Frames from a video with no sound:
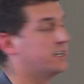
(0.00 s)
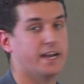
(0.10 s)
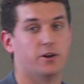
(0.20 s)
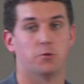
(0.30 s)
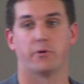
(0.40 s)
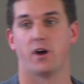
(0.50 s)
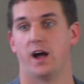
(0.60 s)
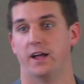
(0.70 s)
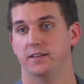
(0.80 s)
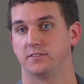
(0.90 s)
an
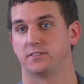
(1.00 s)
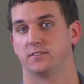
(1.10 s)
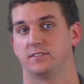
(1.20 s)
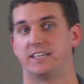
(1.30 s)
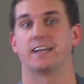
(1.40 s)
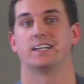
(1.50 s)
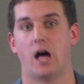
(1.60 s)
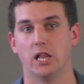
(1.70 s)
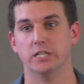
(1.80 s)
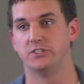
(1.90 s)
enterprise
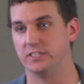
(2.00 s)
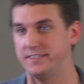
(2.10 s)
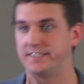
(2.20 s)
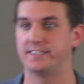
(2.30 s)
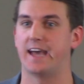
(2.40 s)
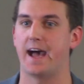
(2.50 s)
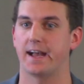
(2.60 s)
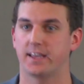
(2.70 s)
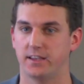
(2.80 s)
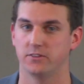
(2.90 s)
technology
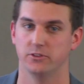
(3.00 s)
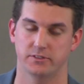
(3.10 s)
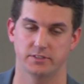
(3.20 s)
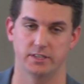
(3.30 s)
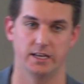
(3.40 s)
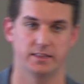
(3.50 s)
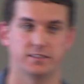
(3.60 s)
stack looks like.